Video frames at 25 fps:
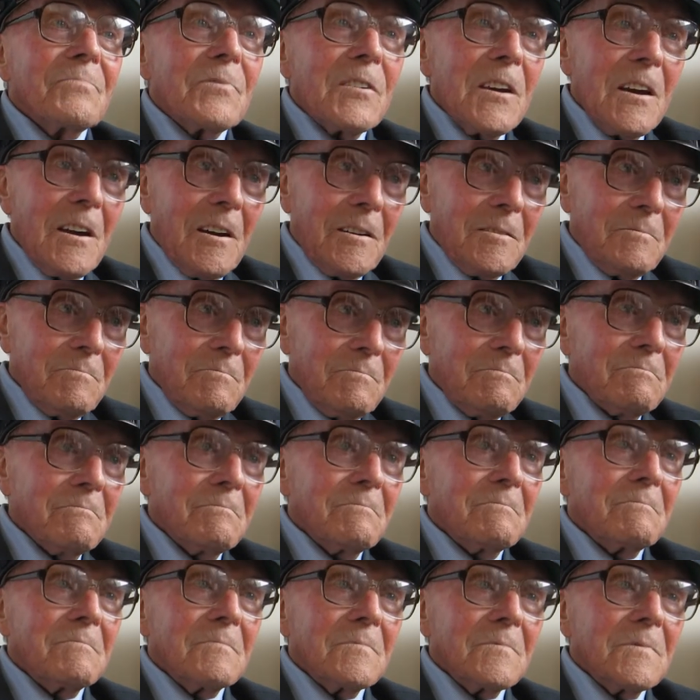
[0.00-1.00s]
Yeah.
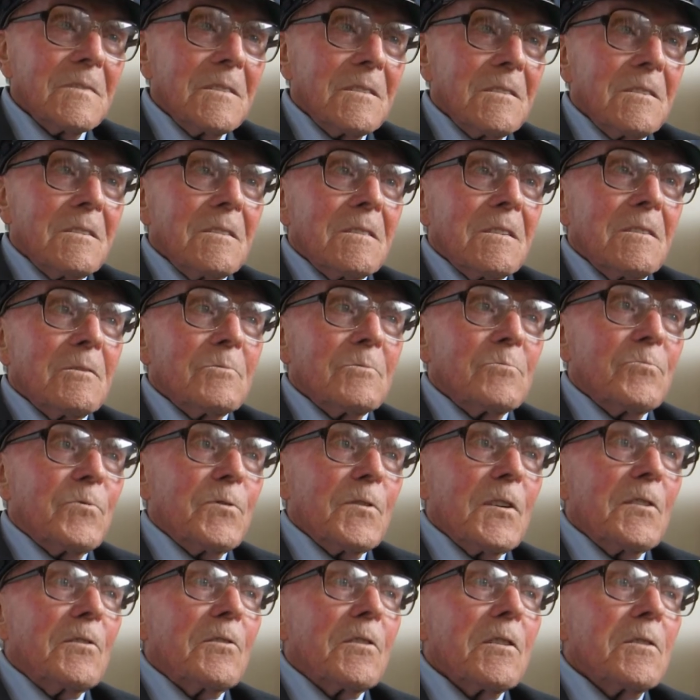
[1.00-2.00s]

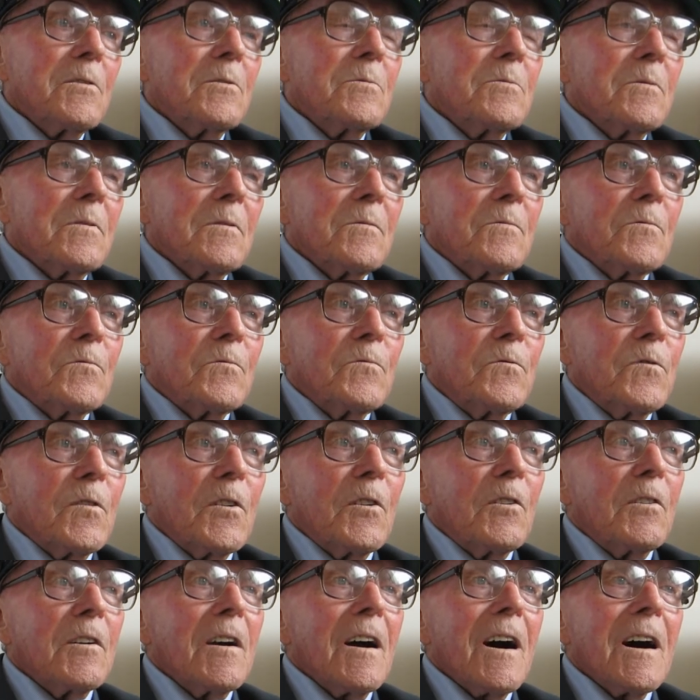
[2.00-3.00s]
Very,
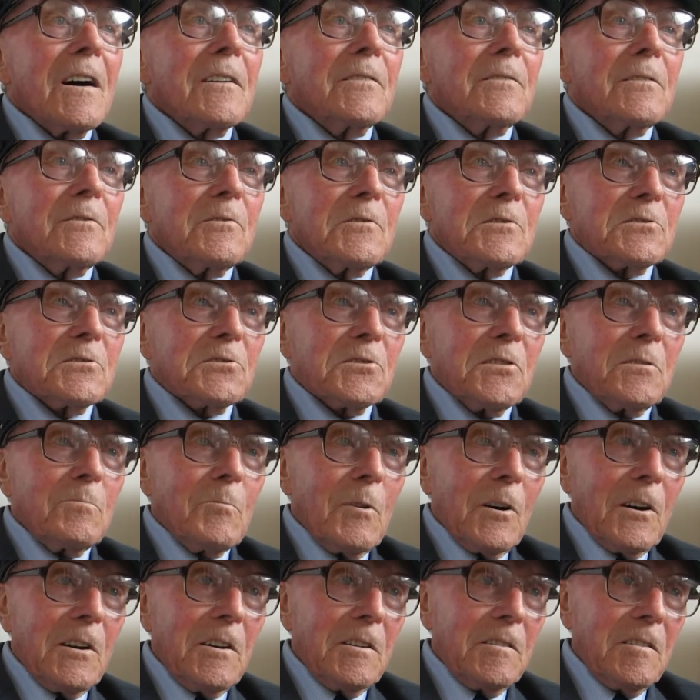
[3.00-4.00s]
very
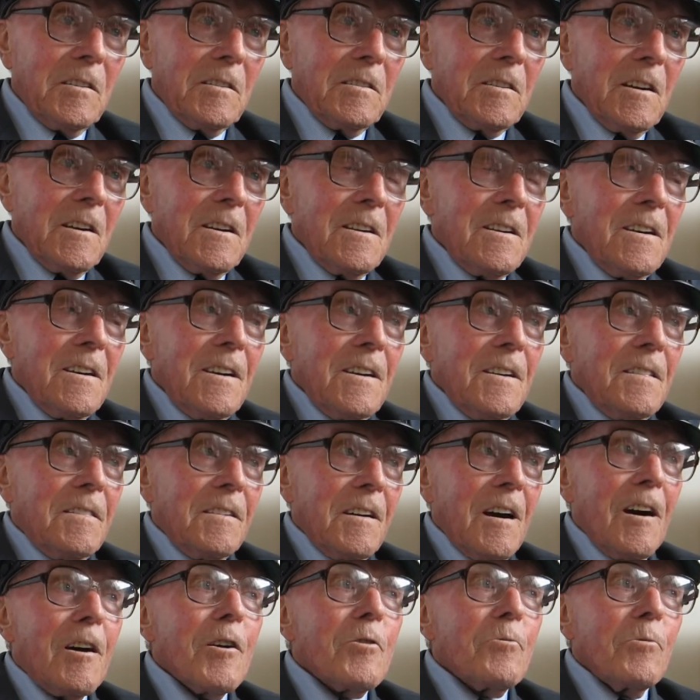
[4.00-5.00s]
underestimated.
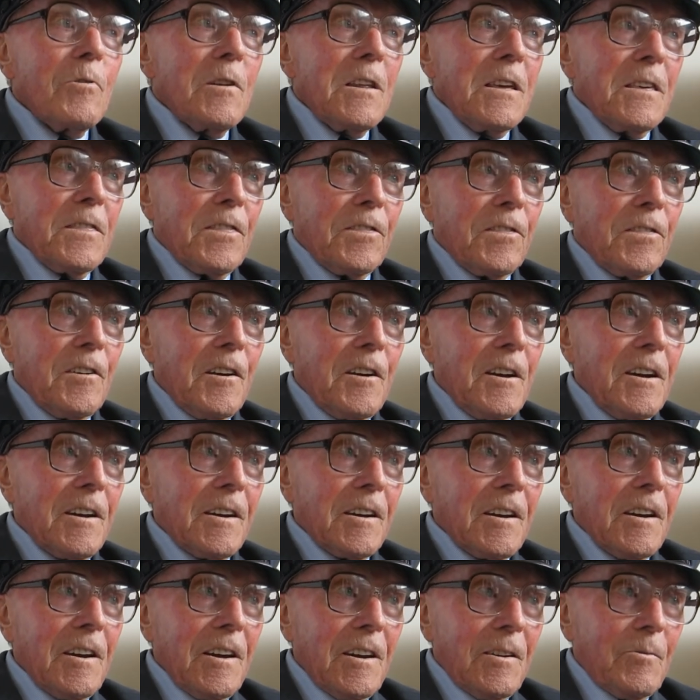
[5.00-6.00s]
The only
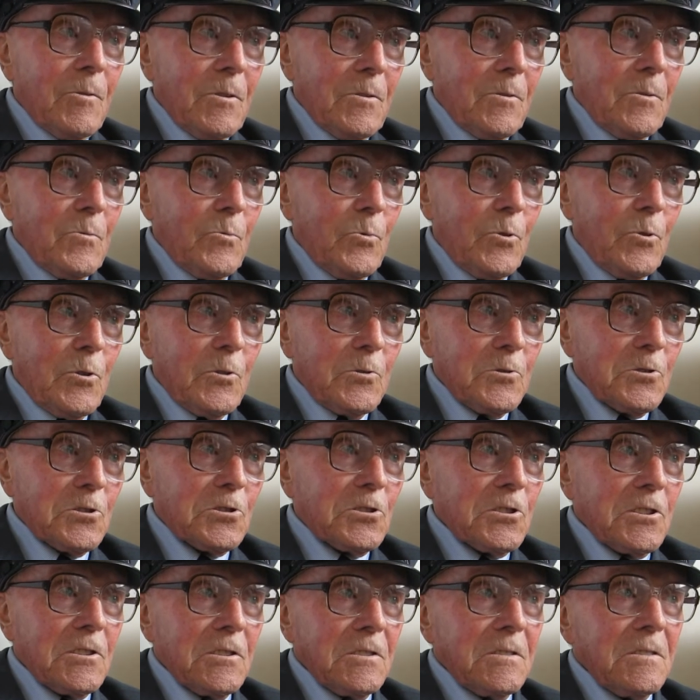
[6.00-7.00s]
thing
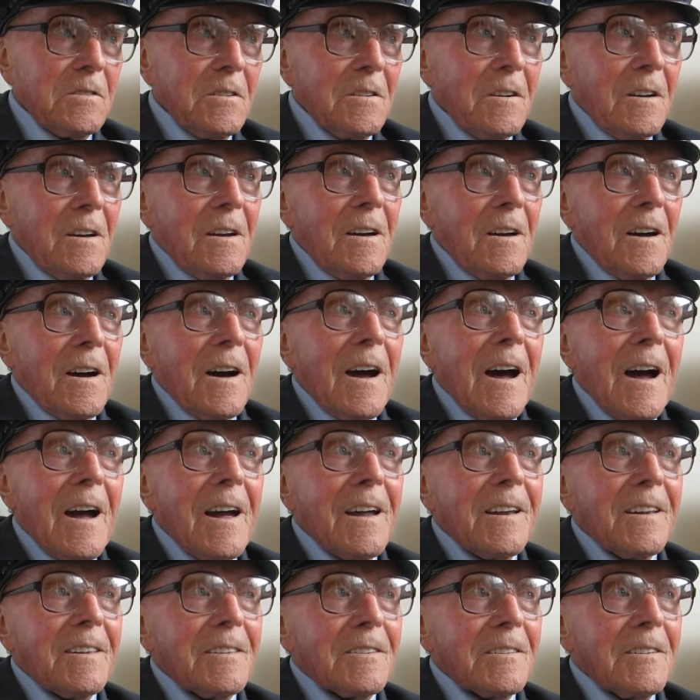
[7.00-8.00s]
was,
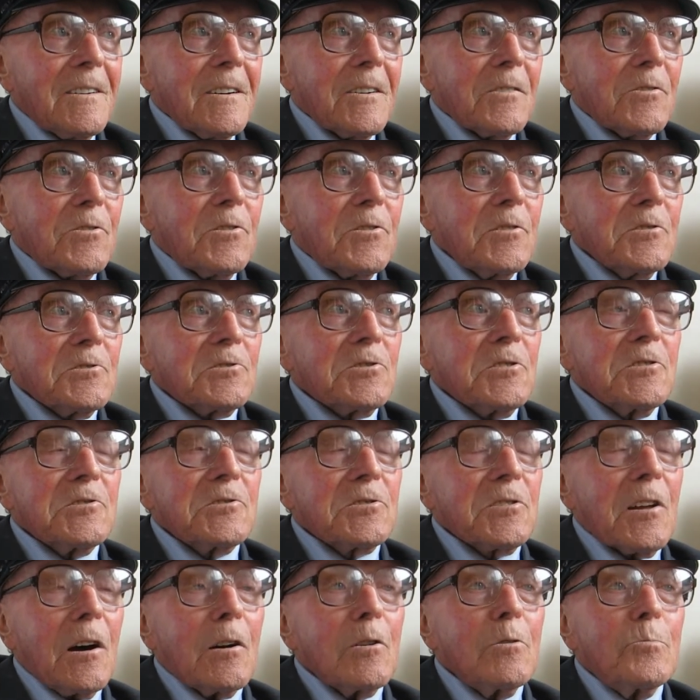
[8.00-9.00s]
and this is
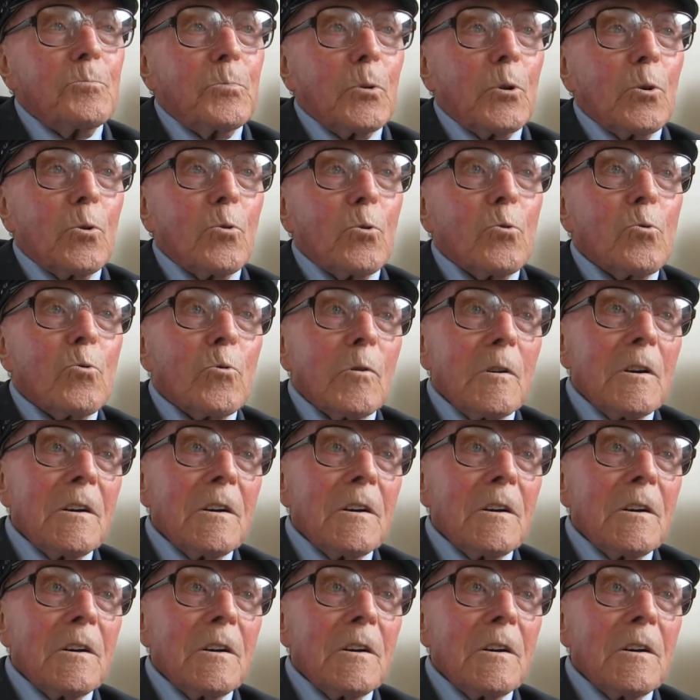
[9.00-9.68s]
no bull,